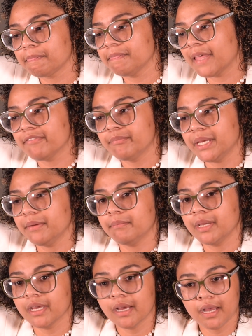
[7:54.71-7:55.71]
they beat
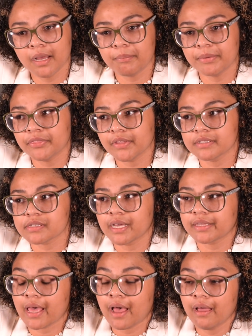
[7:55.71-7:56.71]
me up and things
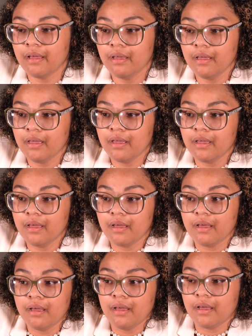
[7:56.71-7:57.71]
like that.
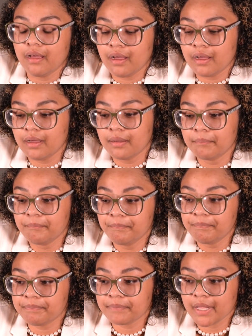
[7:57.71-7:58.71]

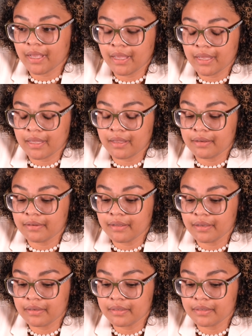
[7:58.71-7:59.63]
And